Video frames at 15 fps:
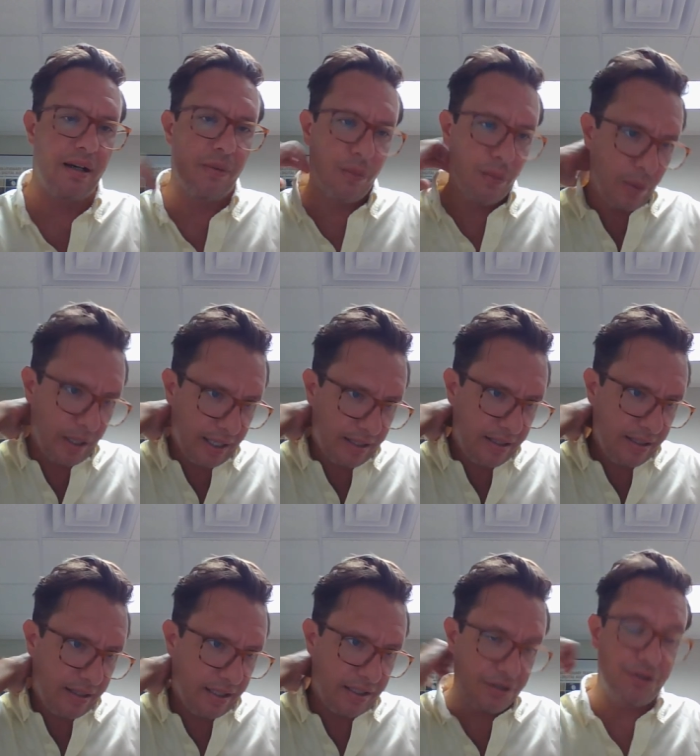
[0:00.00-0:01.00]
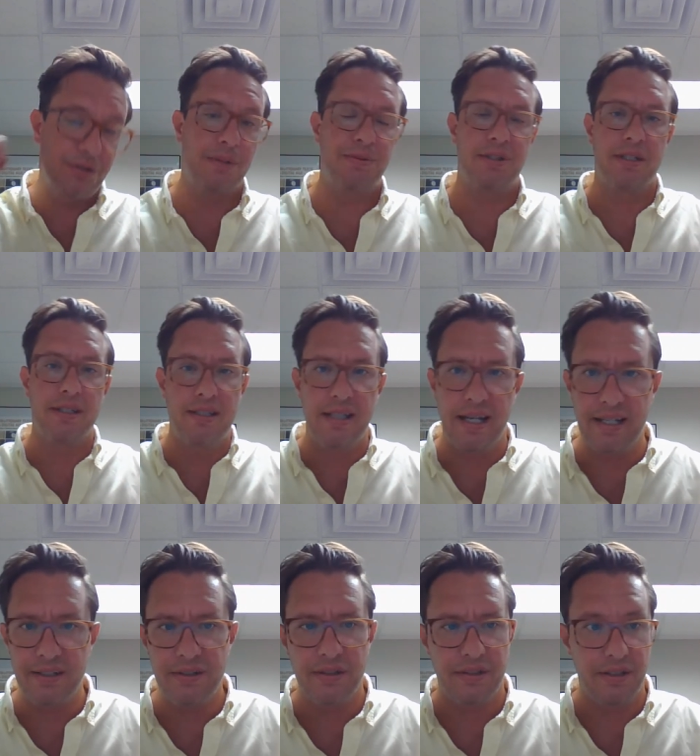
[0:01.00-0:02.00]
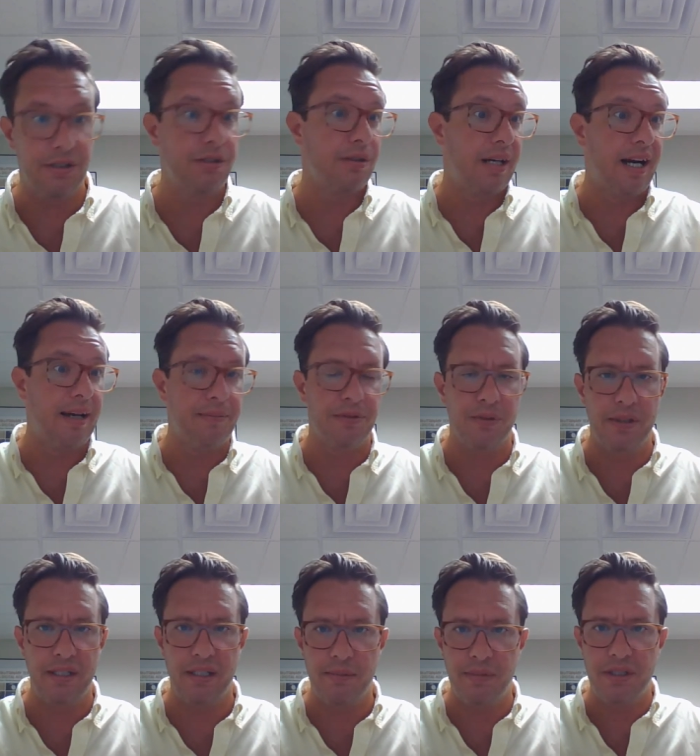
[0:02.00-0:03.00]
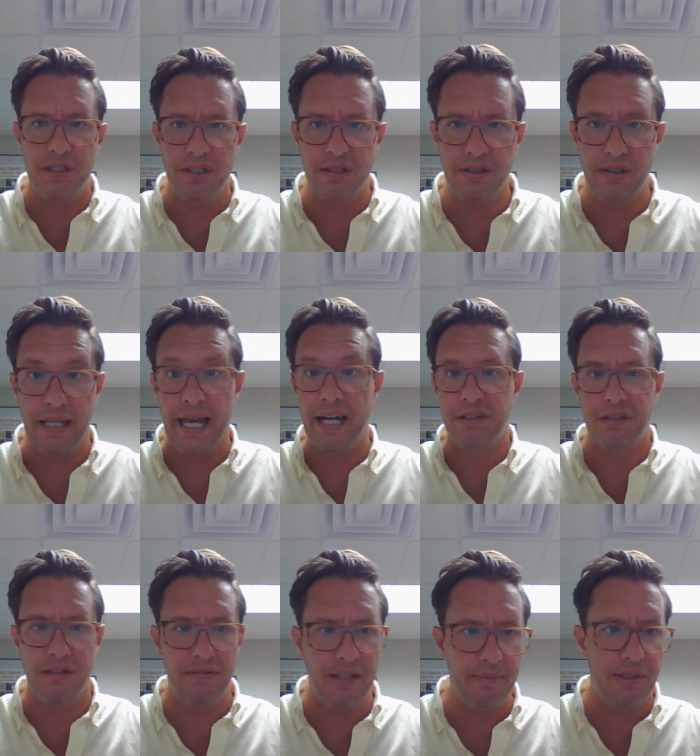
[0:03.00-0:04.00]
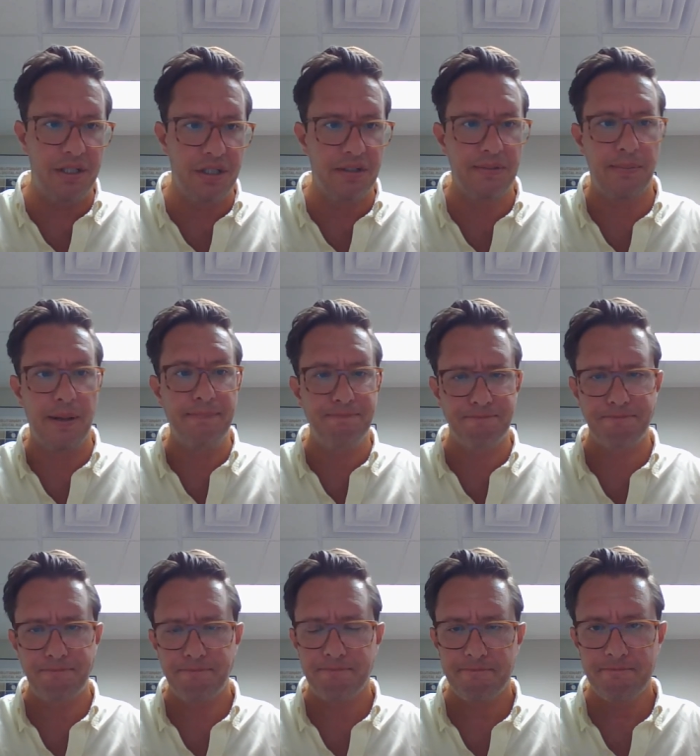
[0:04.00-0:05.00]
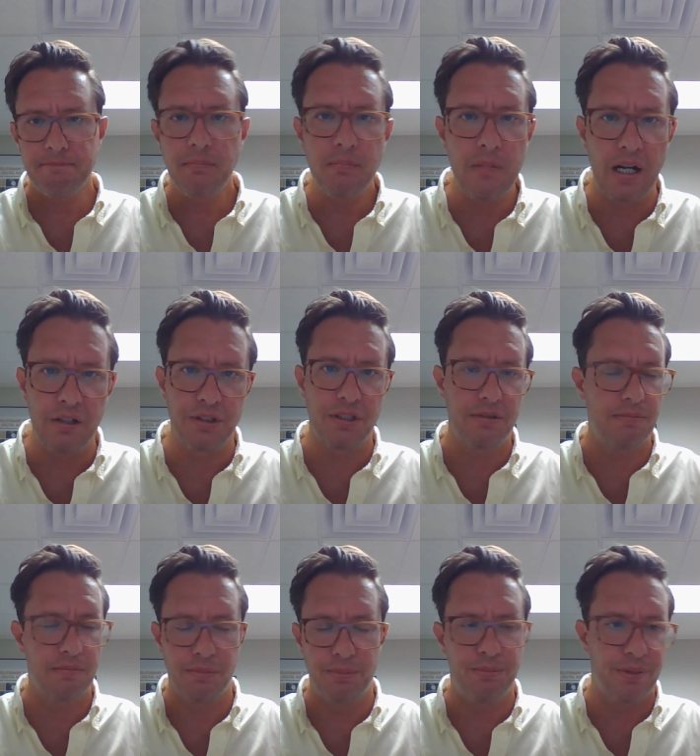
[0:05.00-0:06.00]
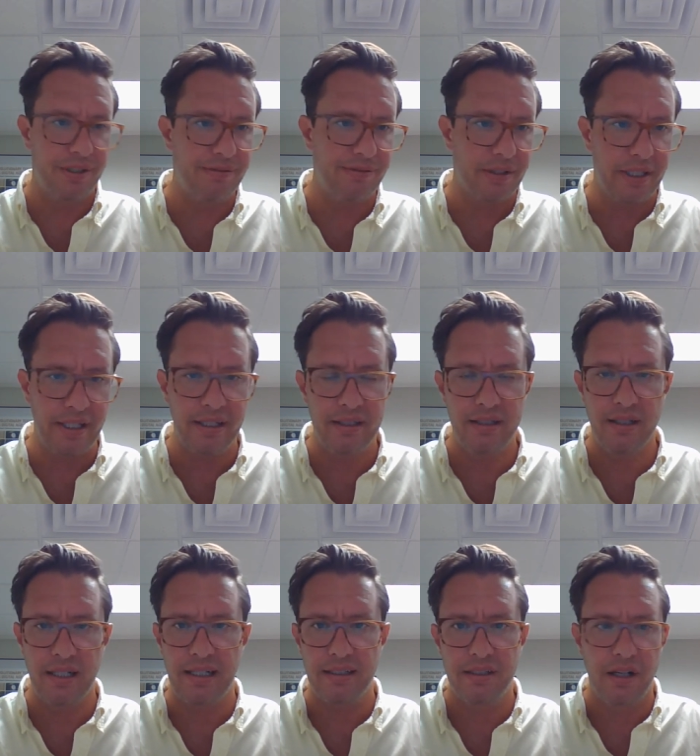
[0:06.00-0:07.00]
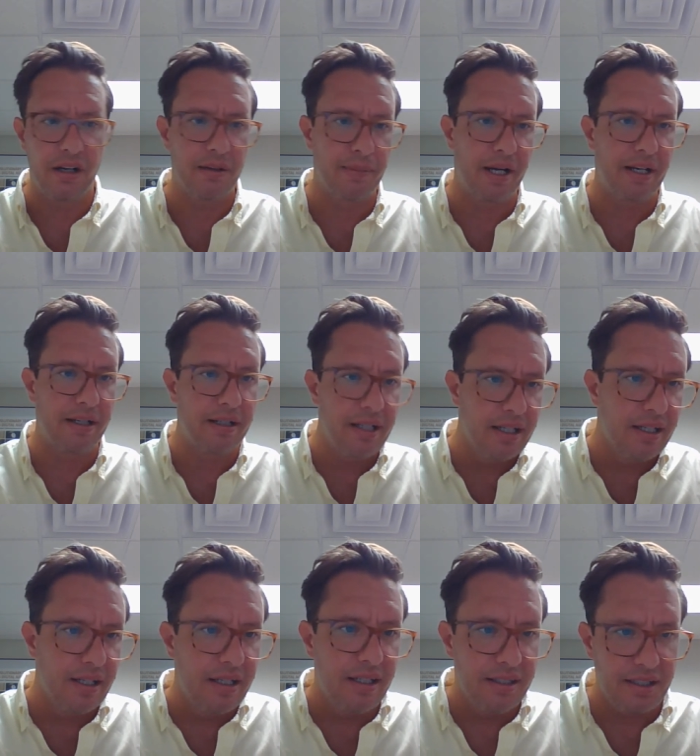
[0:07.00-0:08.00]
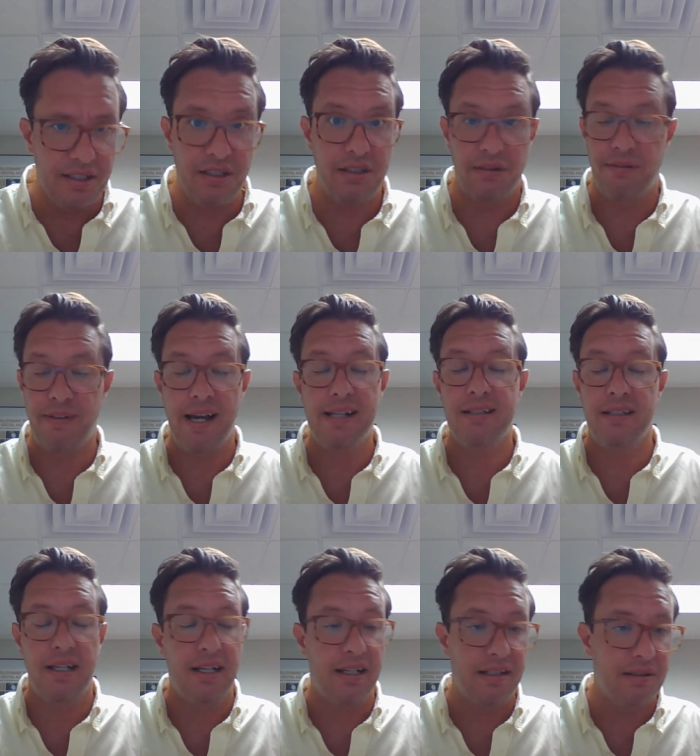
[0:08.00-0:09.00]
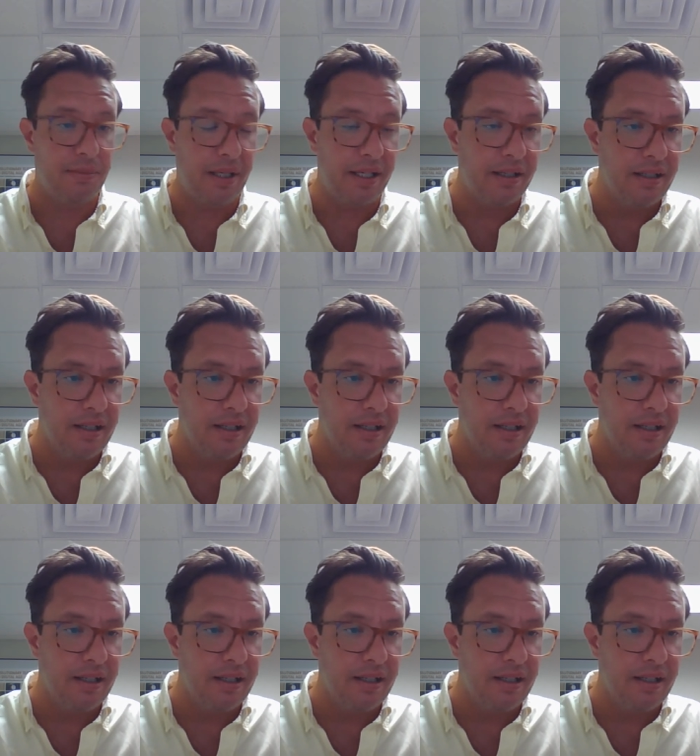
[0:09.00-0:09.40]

what the description says. It describes what the image is, the action of the image is, but I'll just briefly talk about it. It's so fascinating to me.